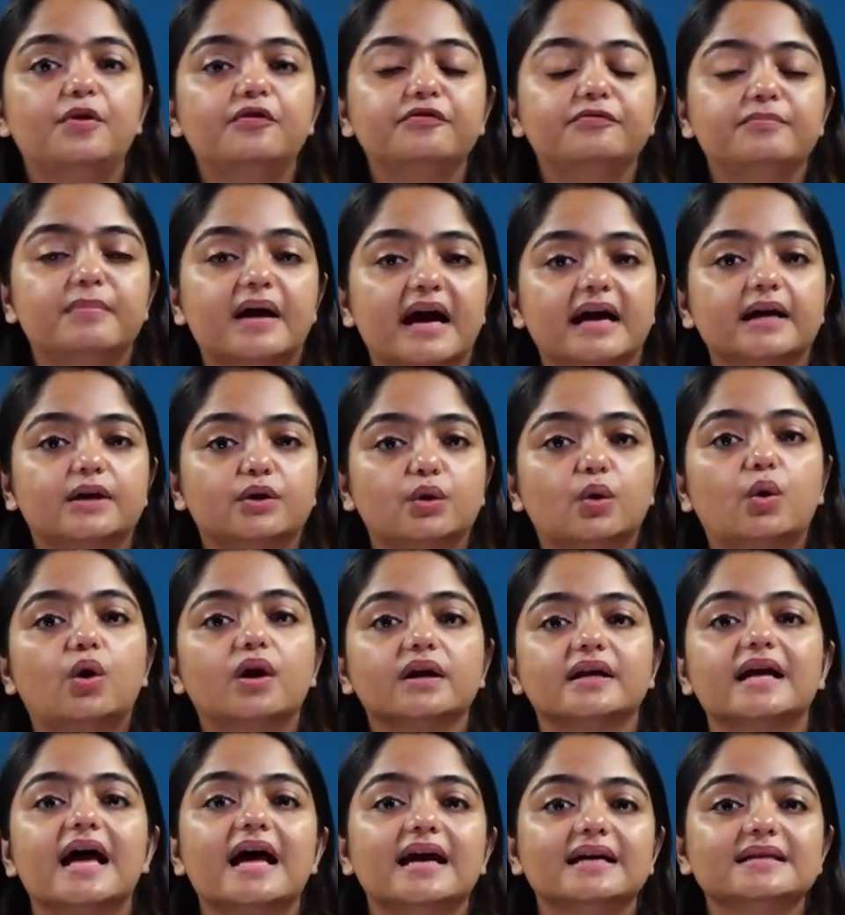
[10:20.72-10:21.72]
of
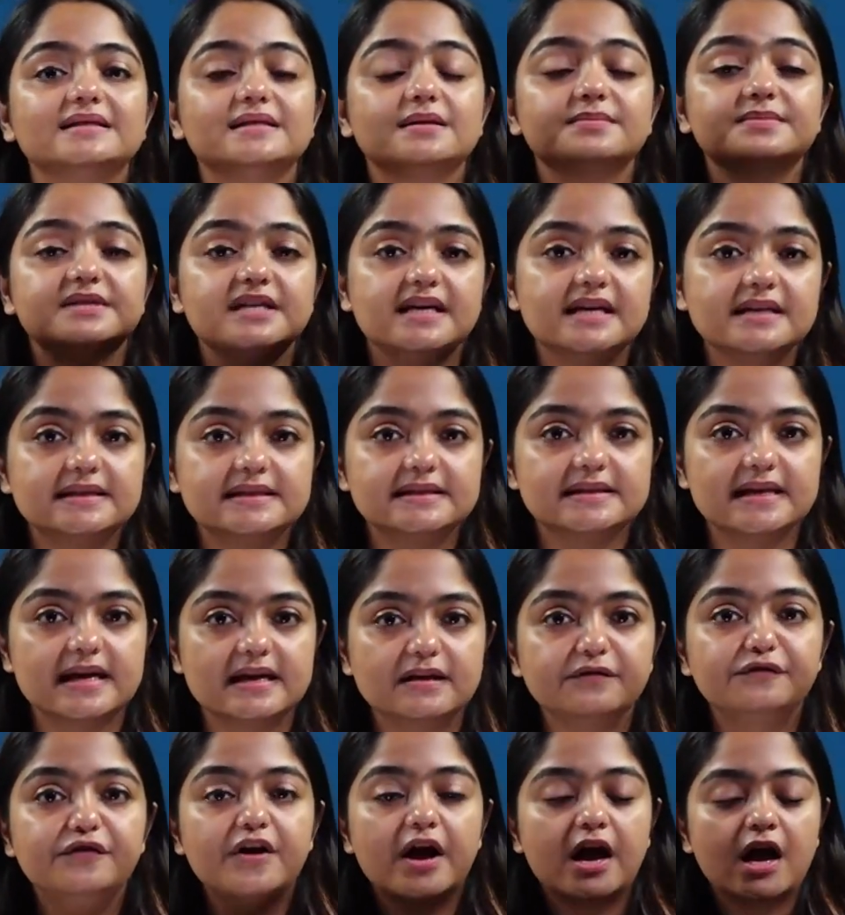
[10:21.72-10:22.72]
microorganisms
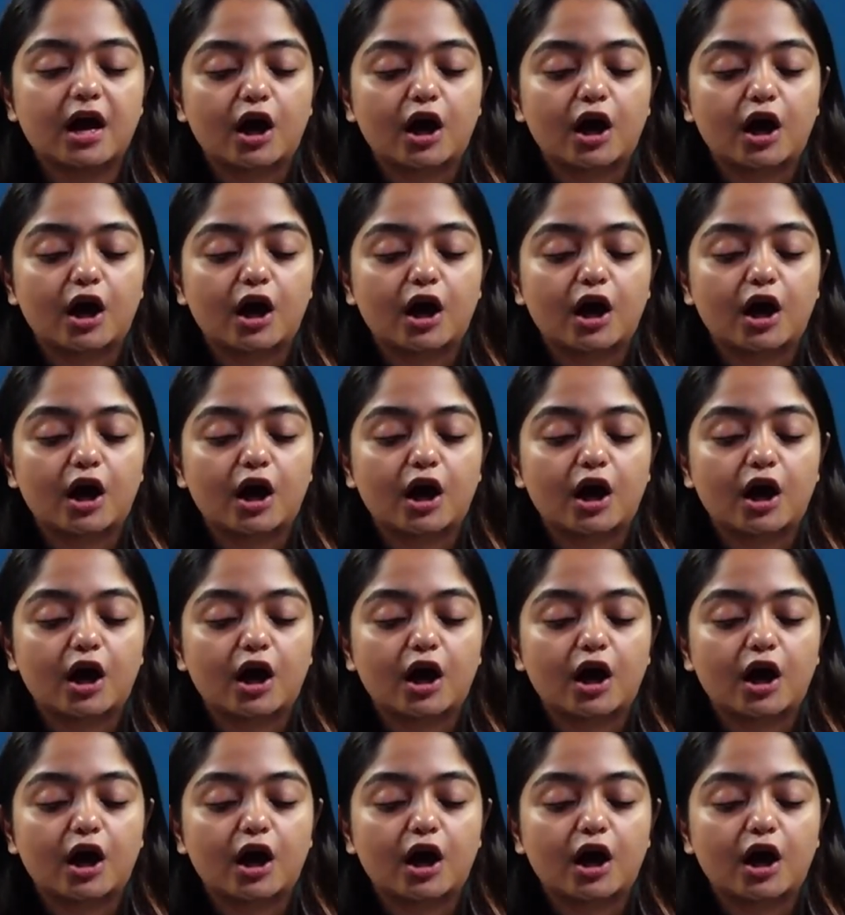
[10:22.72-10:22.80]
itself,